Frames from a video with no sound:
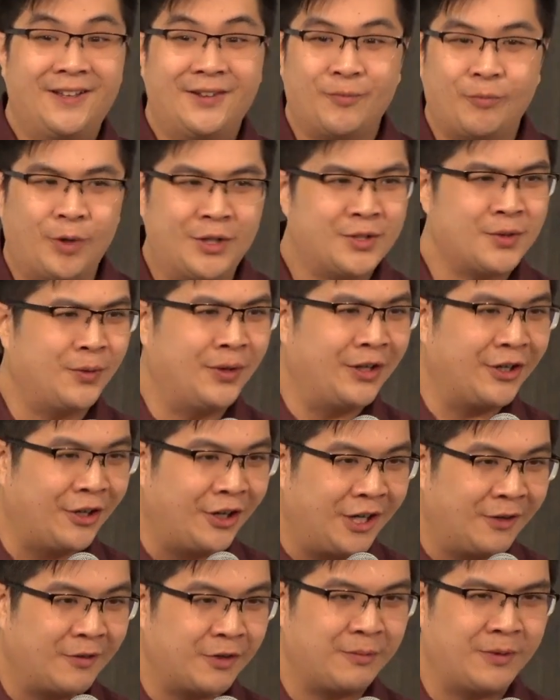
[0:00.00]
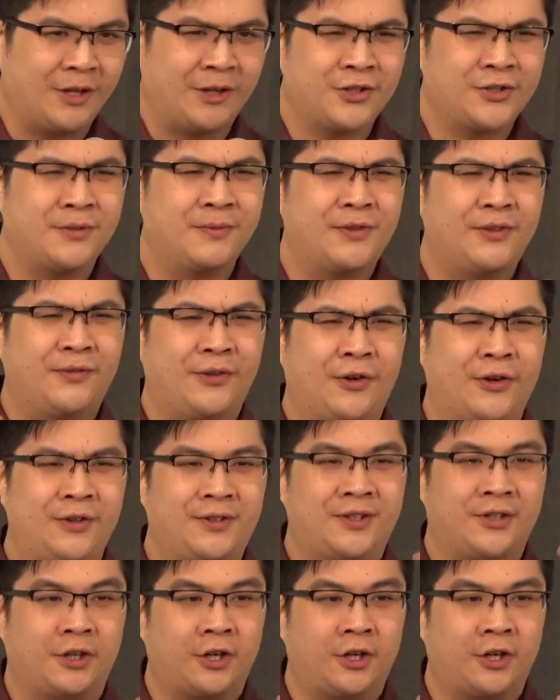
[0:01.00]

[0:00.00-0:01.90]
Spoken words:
what's going on with me, assuming you've heard